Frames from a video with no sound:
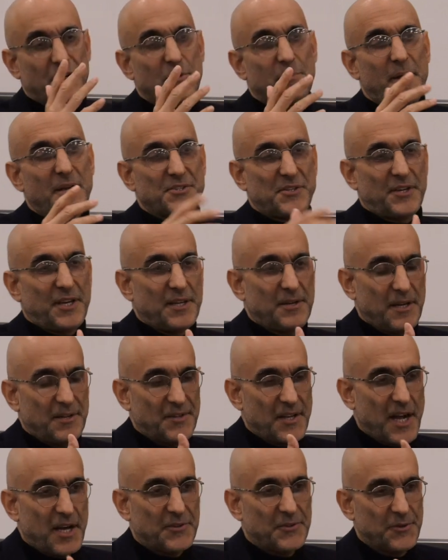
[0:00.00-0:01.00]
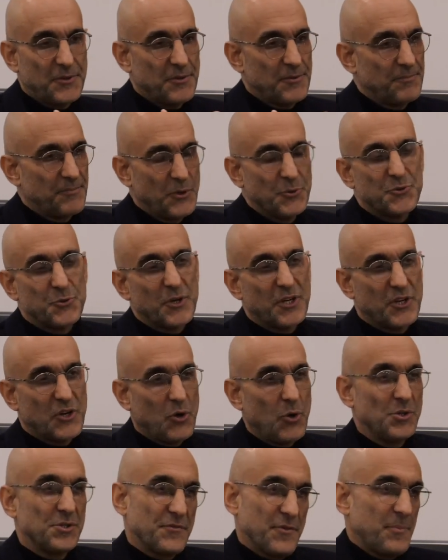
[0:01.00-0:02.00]
You're basically a doctor. You treat
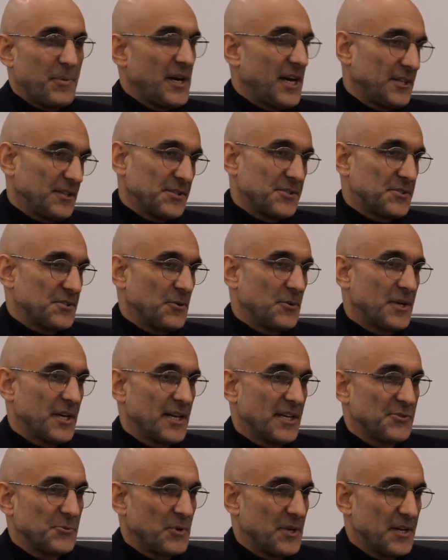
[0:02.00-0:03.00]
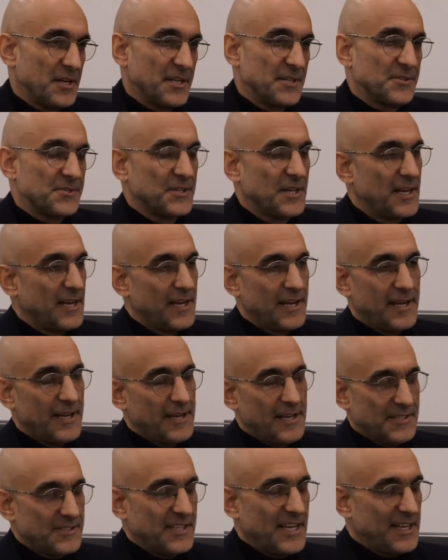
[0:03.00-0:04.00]
colds for pilots, okay? That's what it is.
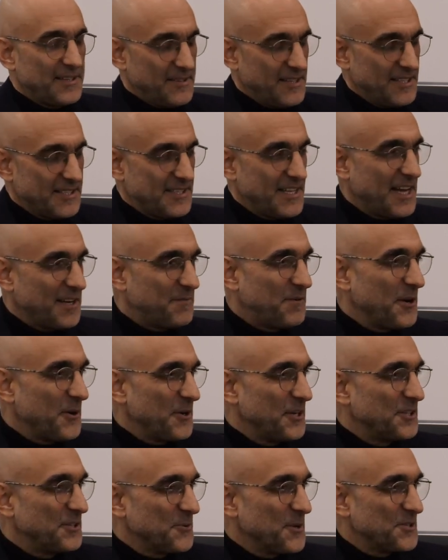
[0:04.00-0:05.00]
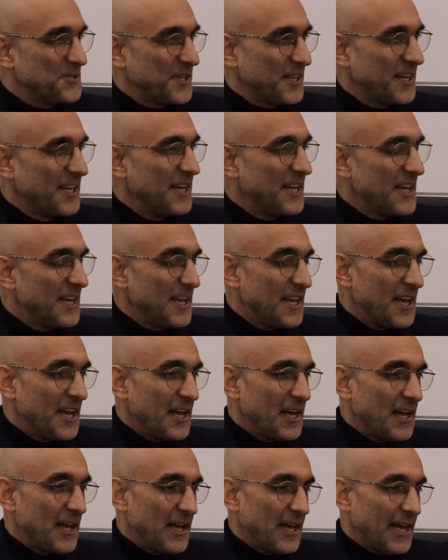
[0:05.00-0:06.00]
It's not very interesting.
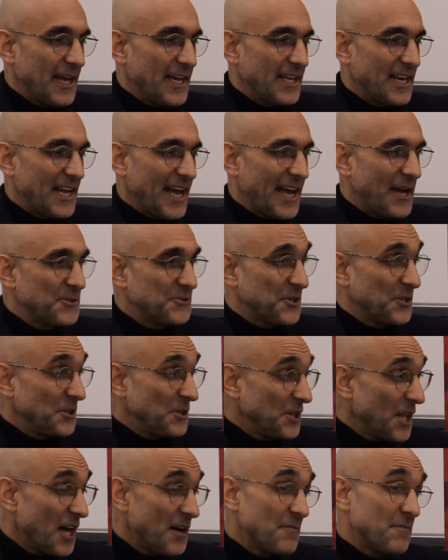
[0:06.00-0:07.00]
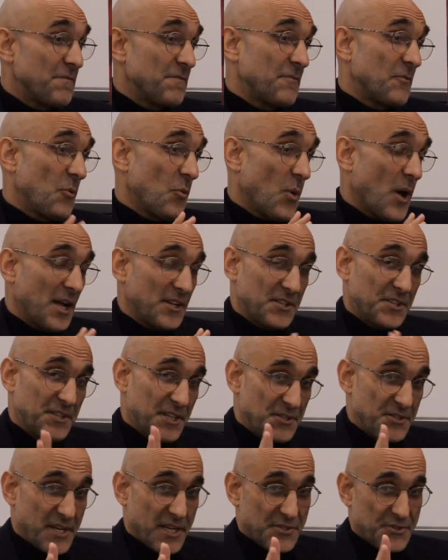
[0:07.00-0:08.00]
And I used to love watching
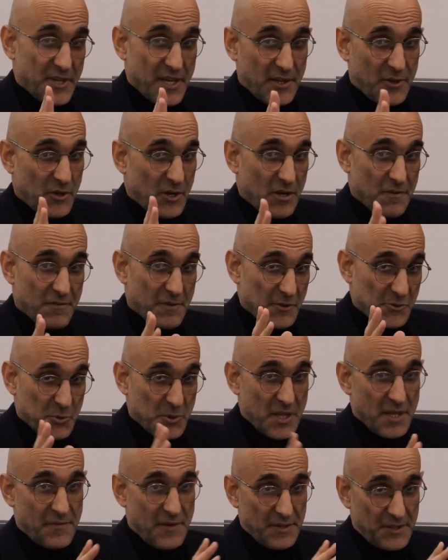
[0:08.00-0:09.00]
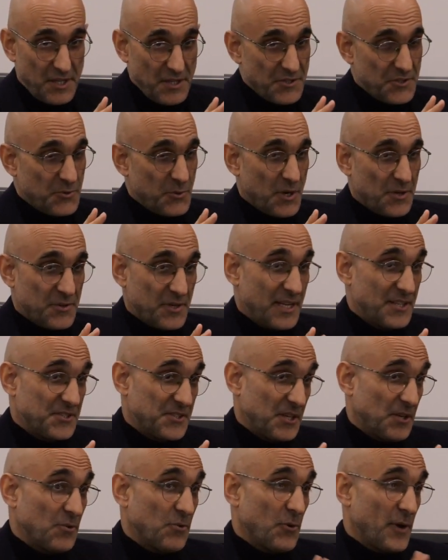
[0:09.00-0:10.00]
the jets take off. I was with the F-18 squadron.
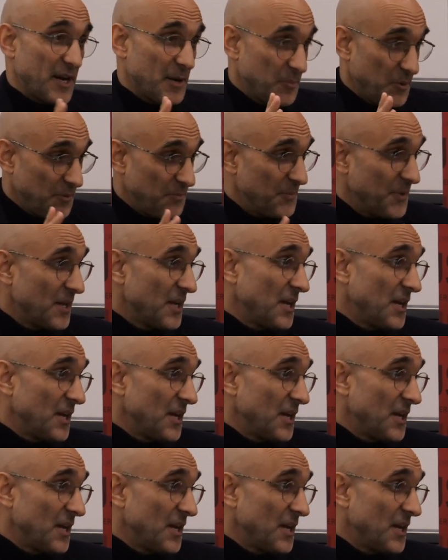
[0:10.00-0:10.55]
It's incredible.